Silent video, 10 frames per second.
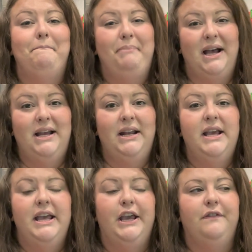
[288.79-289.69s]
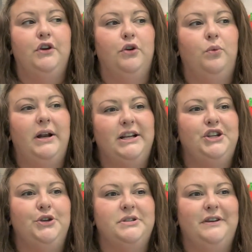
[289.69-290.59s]
But if you're wanting to
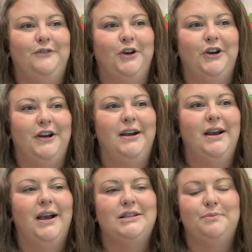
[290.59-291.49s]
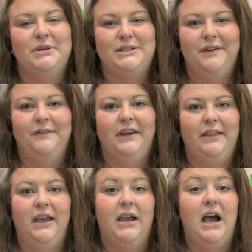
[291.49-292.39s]
use it for a specific
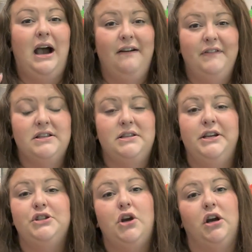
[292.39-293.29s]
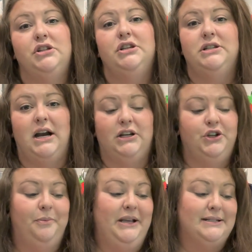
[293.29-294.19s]
thing, obviously talk to your
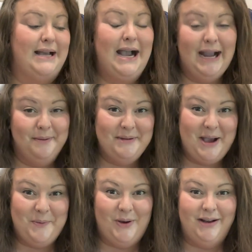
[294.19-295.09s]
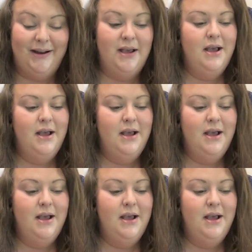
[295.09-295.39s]
doctor, because I am not one.